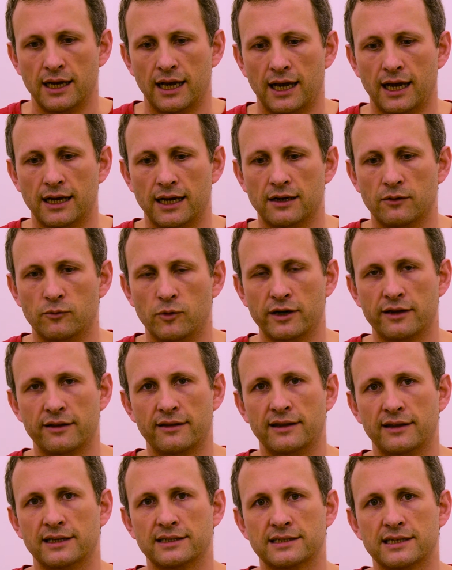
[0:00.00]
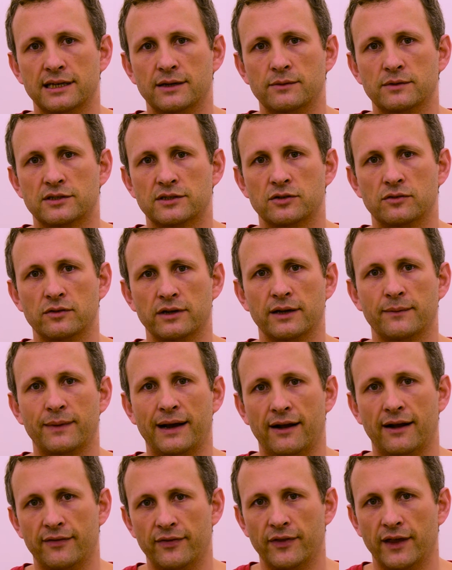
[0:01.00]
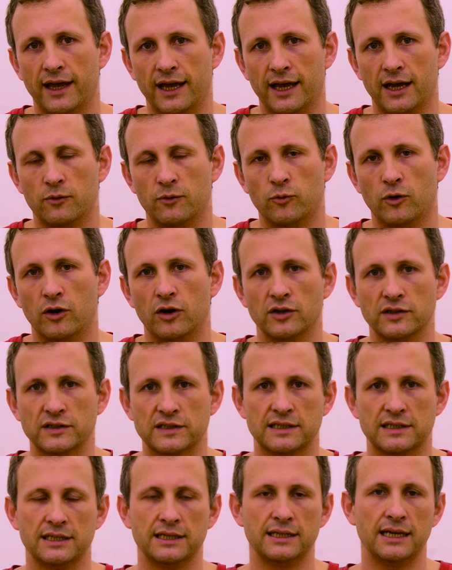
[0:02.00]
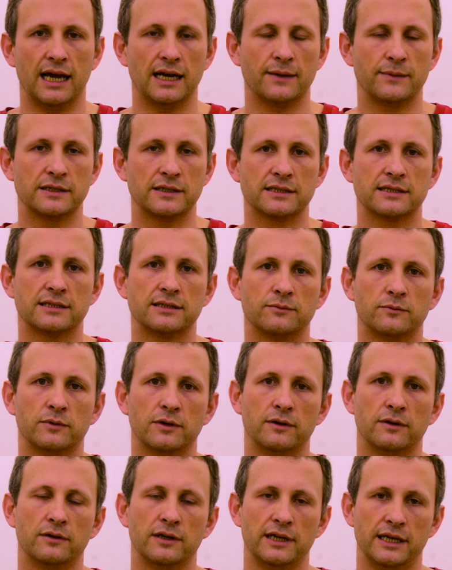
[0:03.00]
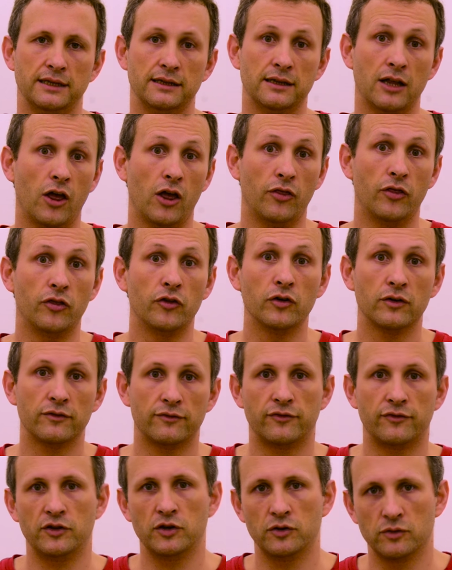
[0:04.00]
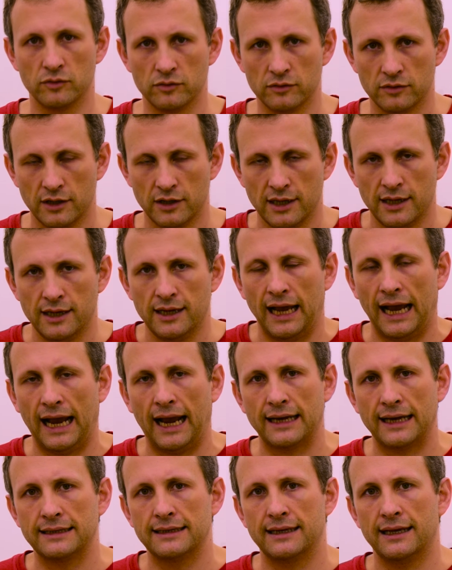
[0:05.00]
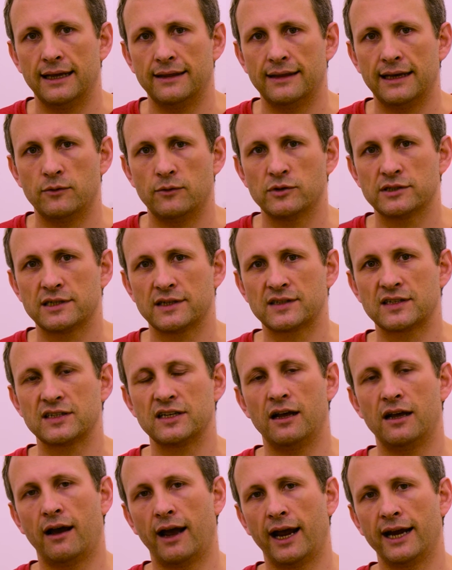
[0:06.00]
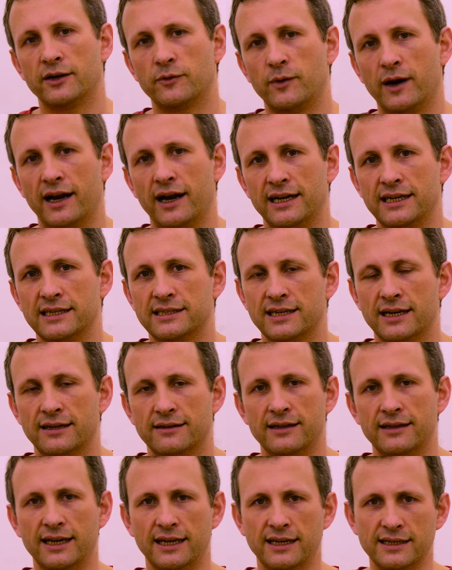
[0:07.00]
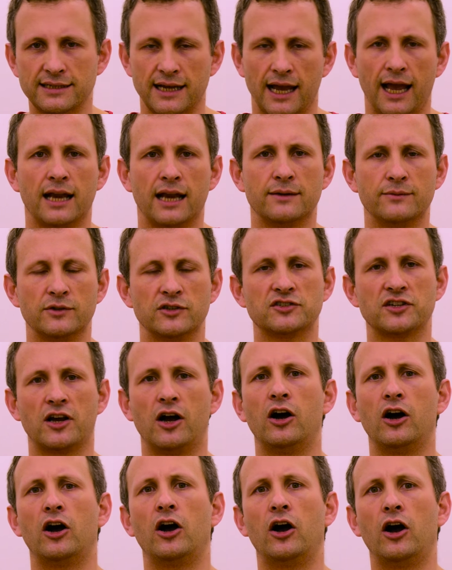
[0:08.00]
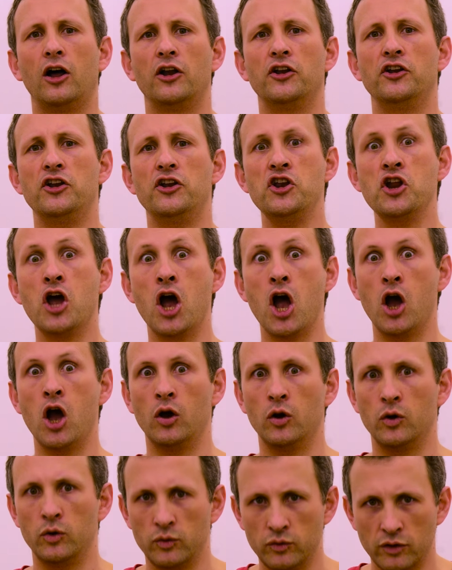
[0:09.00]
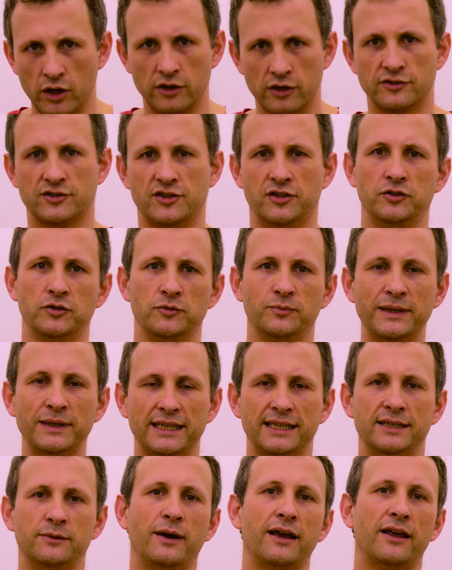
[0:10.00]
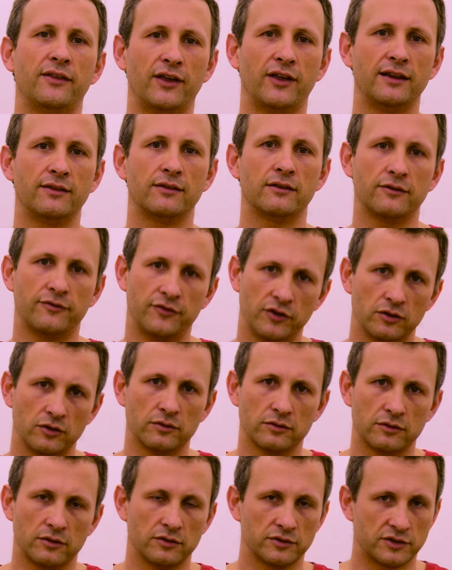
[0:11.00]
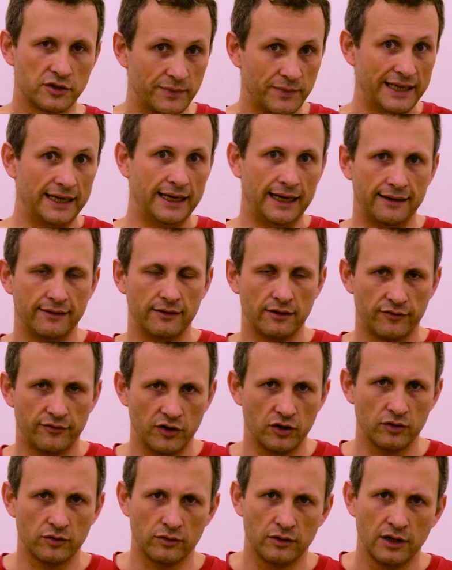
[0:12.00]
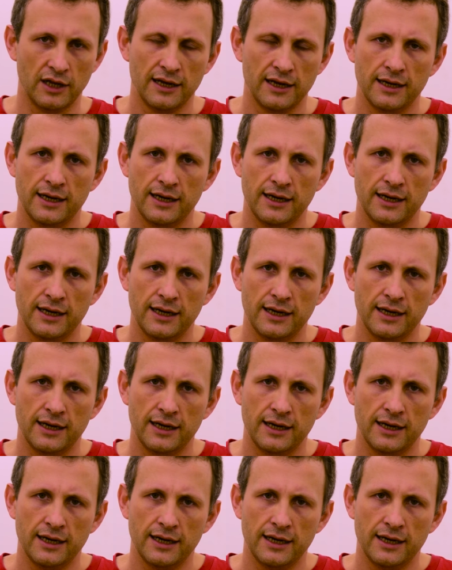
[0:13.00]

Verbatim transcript: And one of the things that he was talking about in there was the elements that were in the fuel. And there was a slide where he said, these elements are known to be within the fuel, or to be in the fuel.